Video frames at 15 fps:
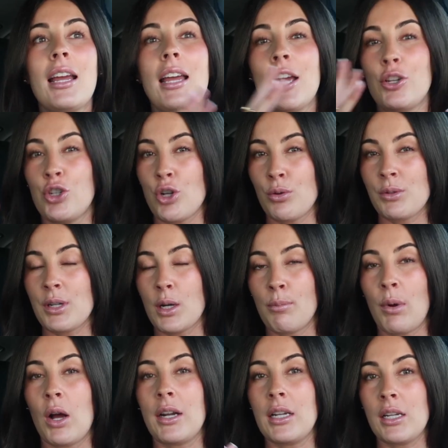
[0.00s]
It shows that your
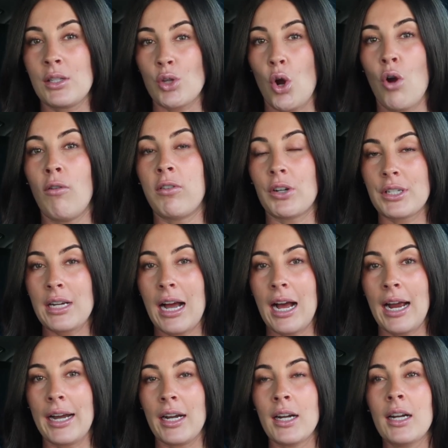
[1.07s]
body is
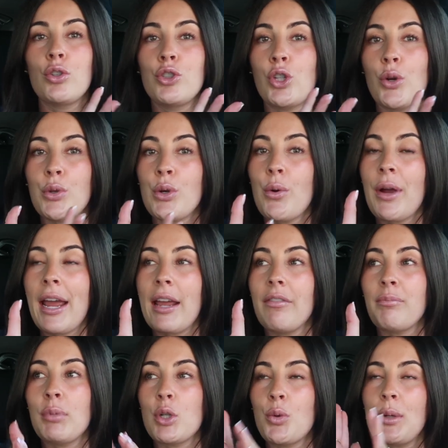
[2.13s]
overtired. It'll show you, okay,
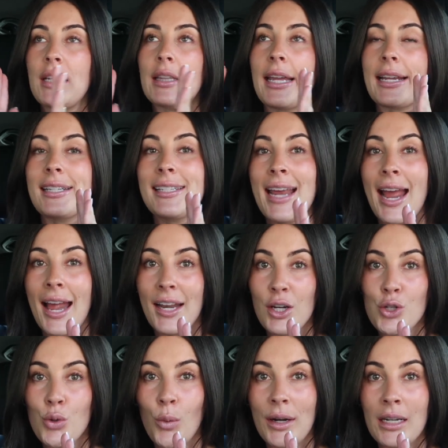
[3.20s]
between like 10
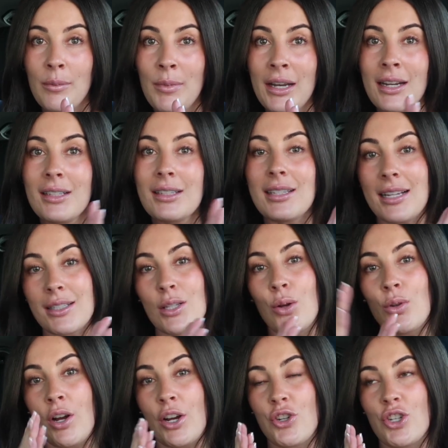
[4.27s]
and 20 minutes, that's how
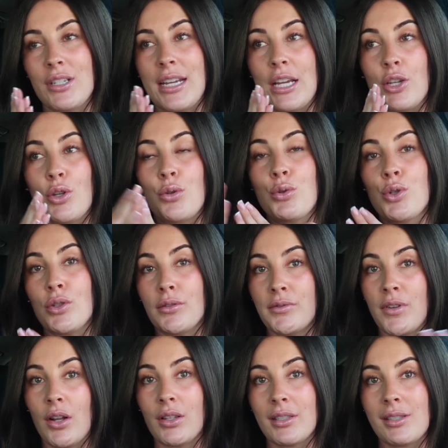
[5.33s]
long it should take you to
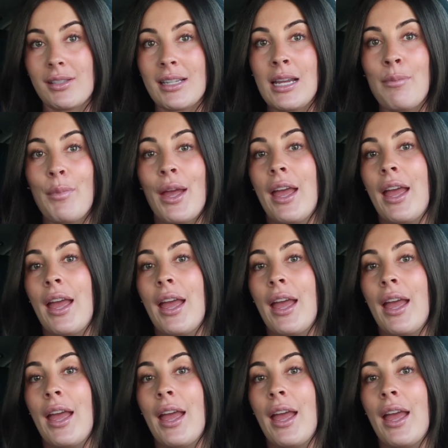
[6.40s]
fall asleep.